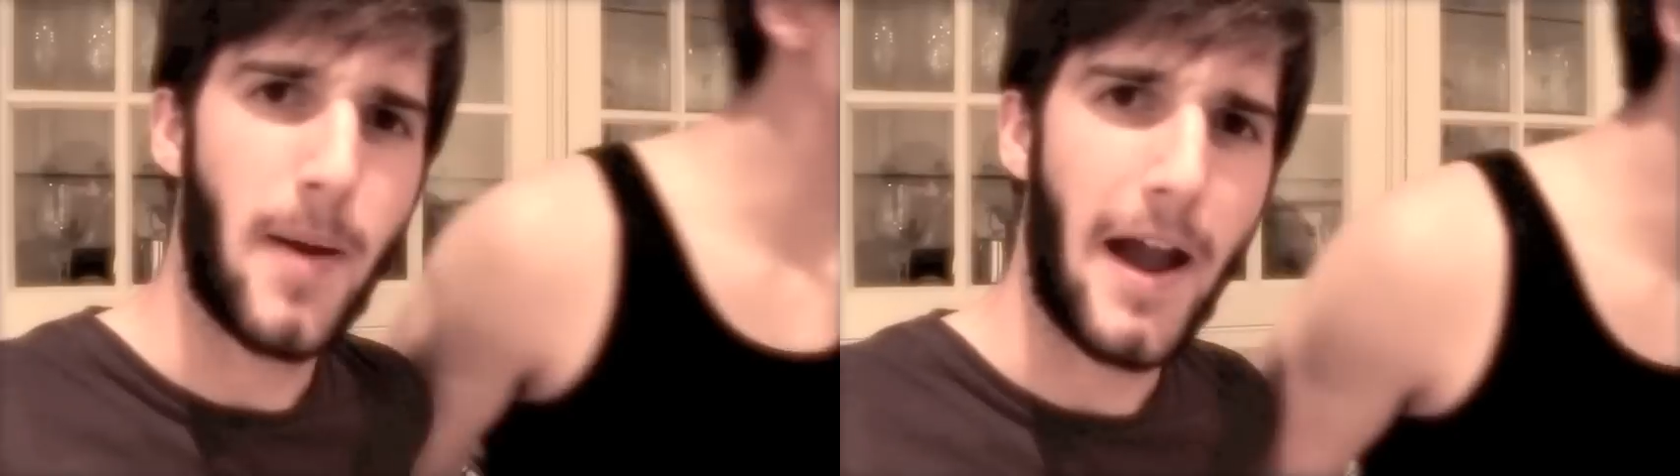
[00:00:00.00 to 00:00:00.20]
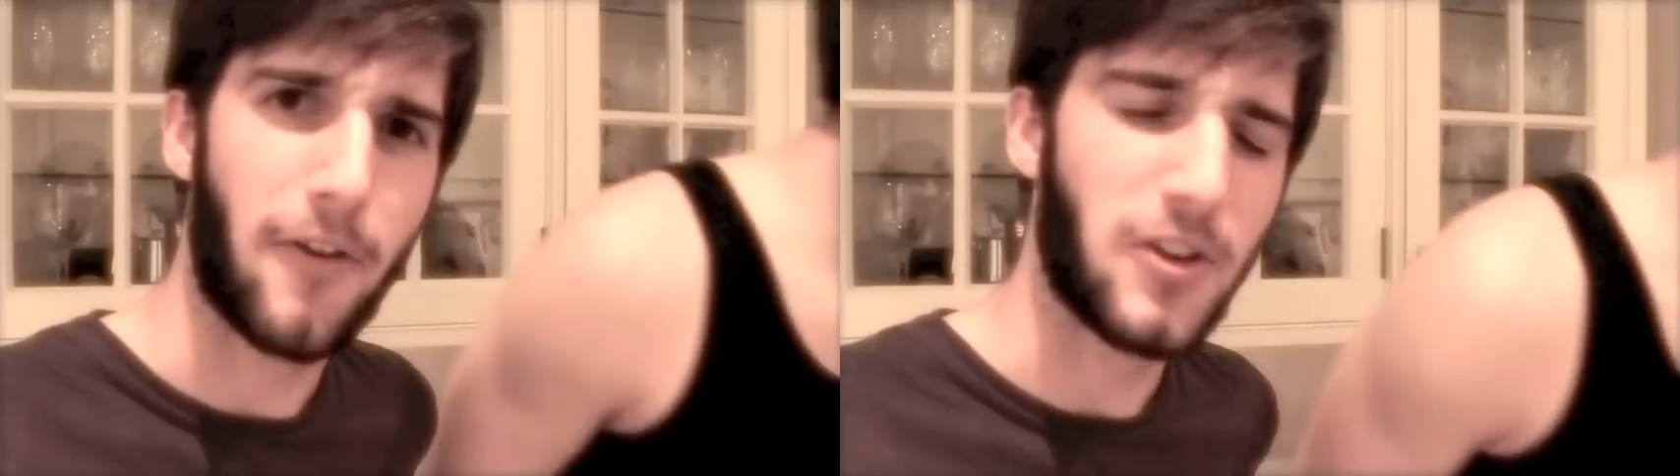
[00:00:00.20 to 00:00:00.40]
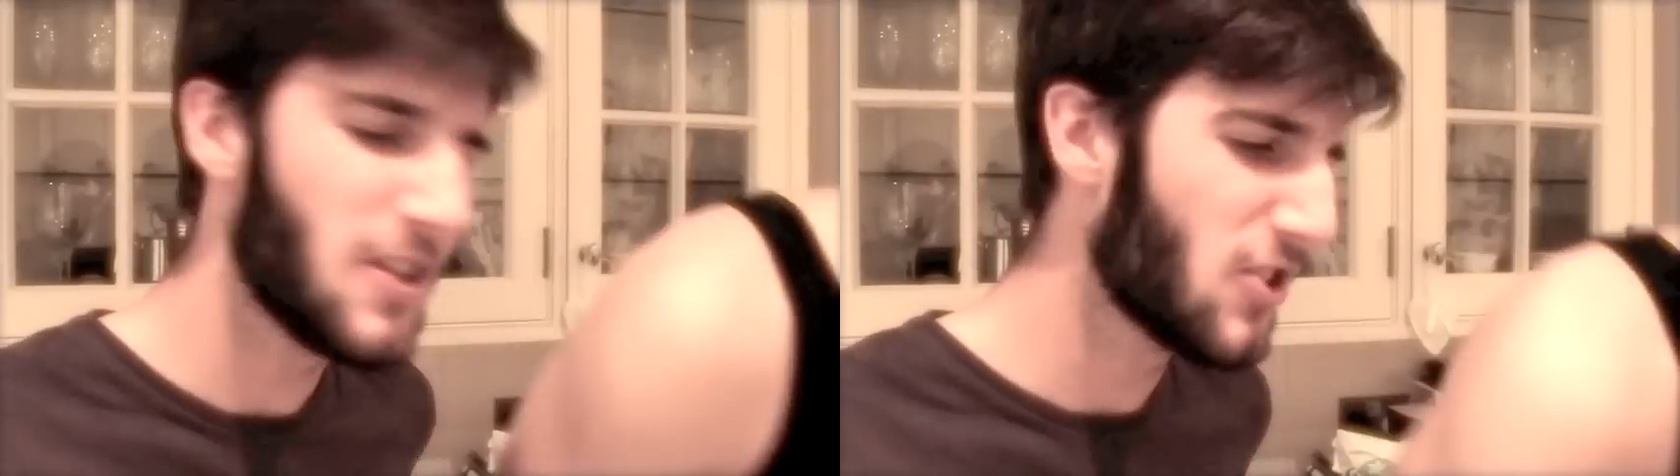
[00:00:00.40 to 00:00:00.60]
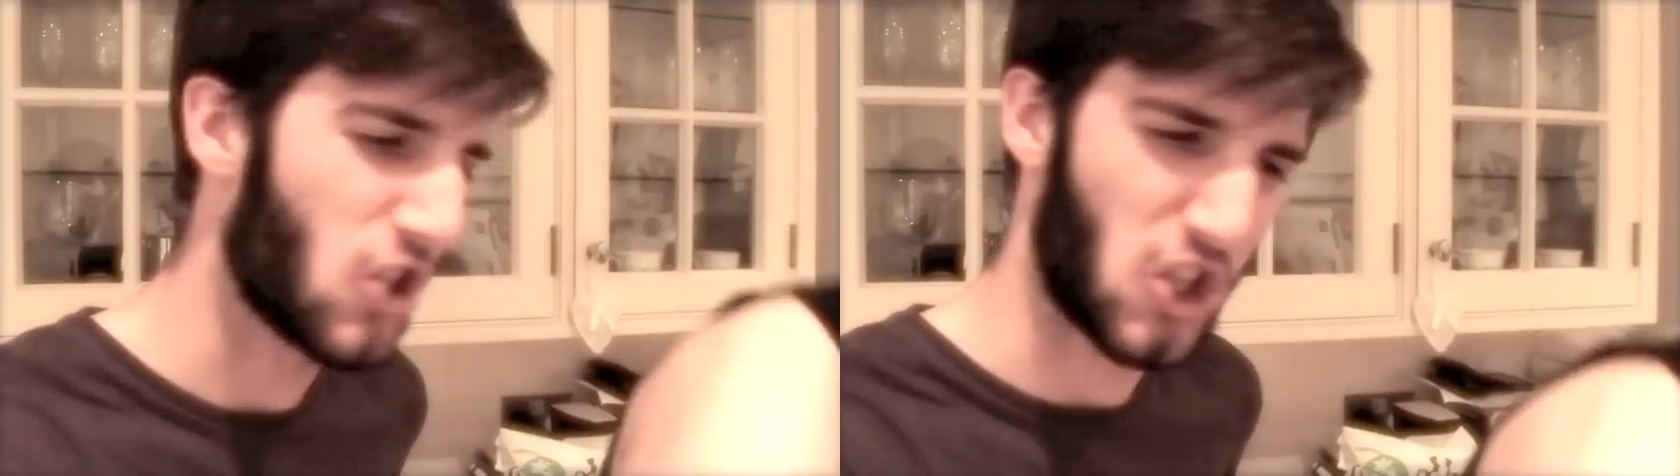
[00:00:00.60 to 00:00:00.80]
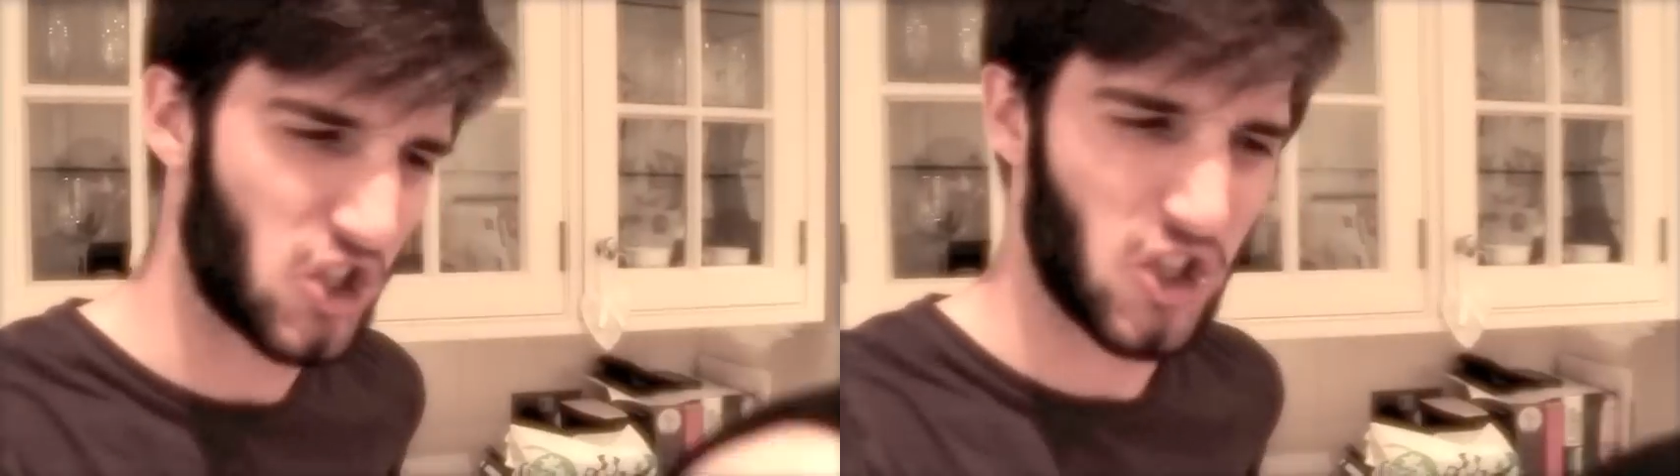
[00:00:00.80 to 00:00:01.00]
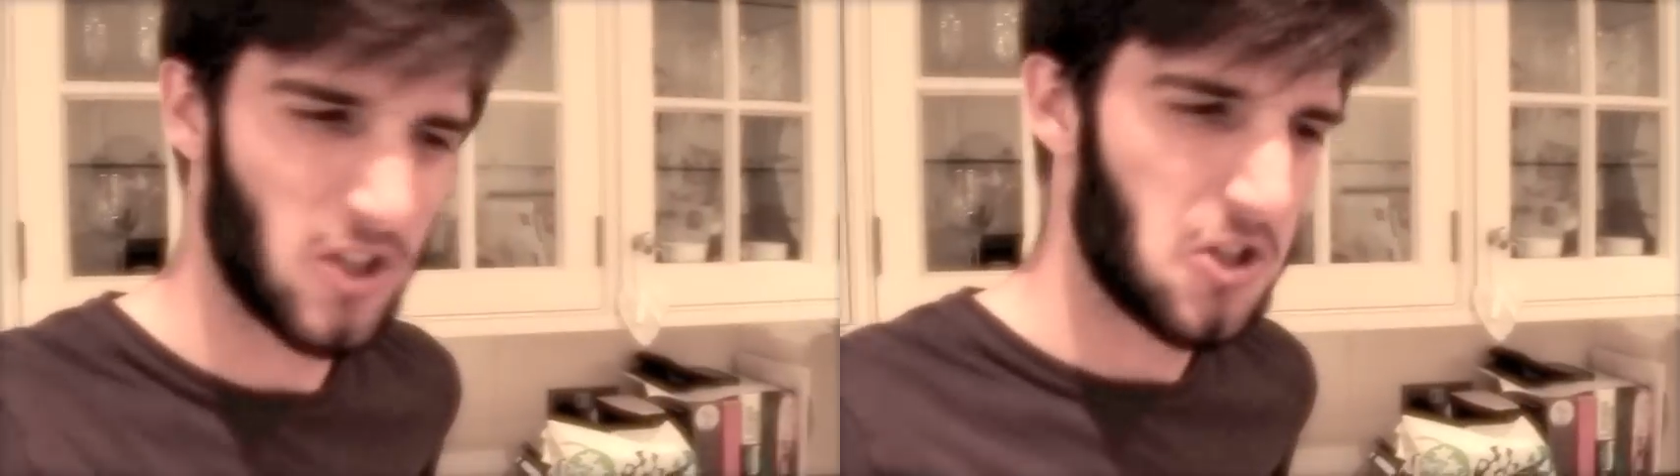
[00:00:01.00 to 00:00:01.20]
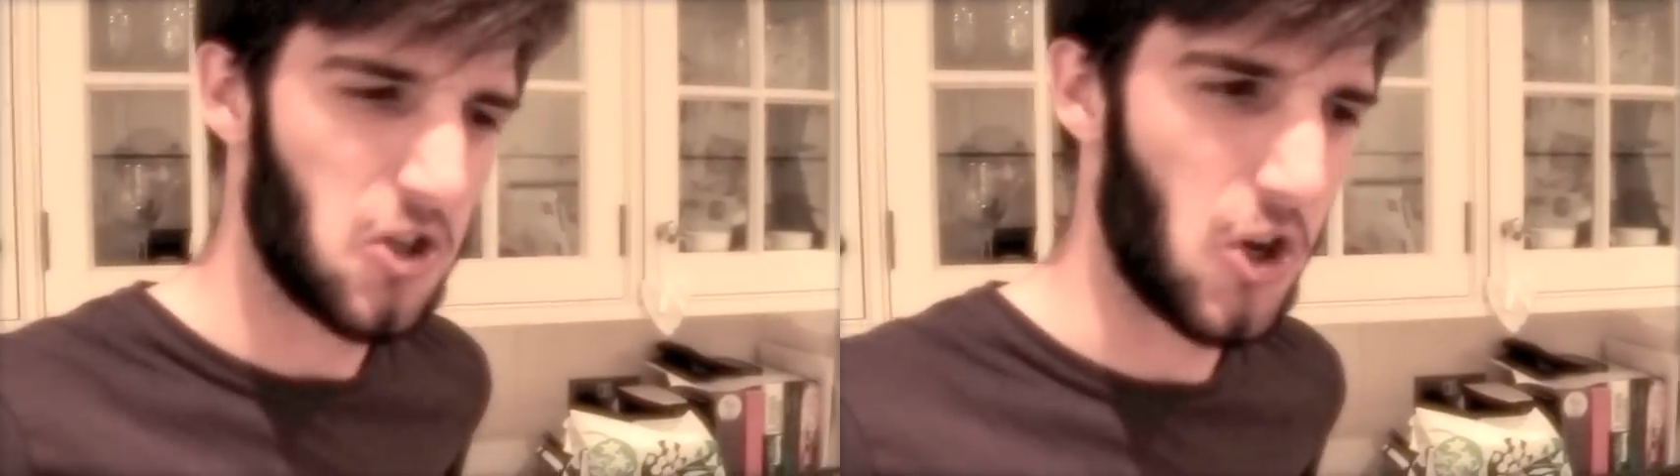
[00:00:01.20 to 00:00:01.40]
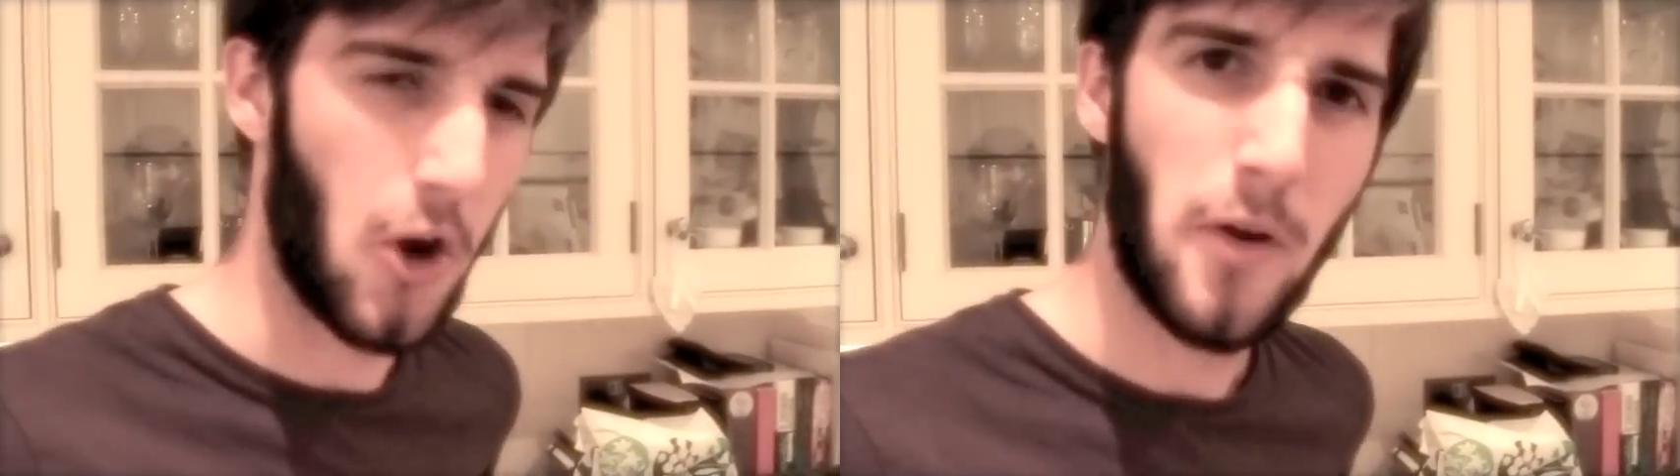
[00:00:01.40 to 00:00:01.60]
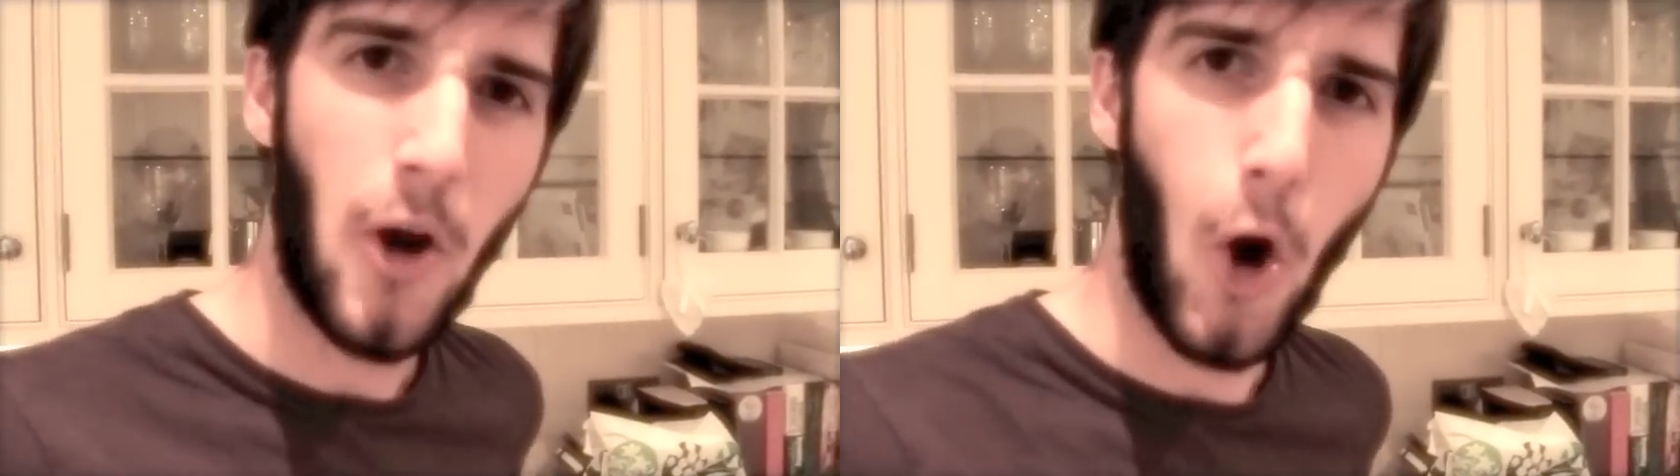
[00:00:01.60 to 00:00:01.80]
parodies, just, you know,